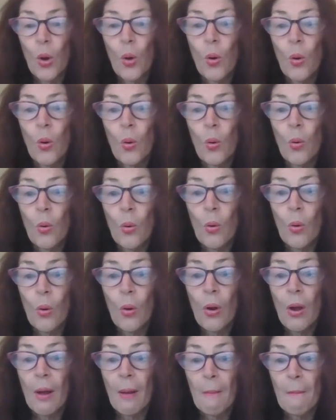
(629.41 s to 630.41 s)

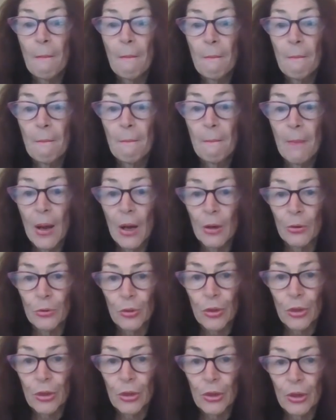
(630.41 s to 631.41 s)
or
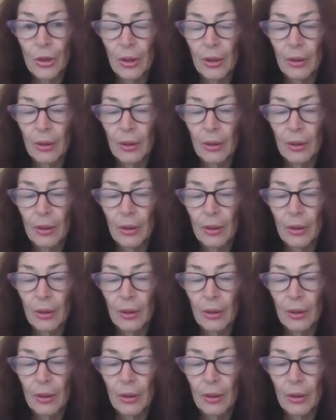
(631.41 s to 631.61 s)
both.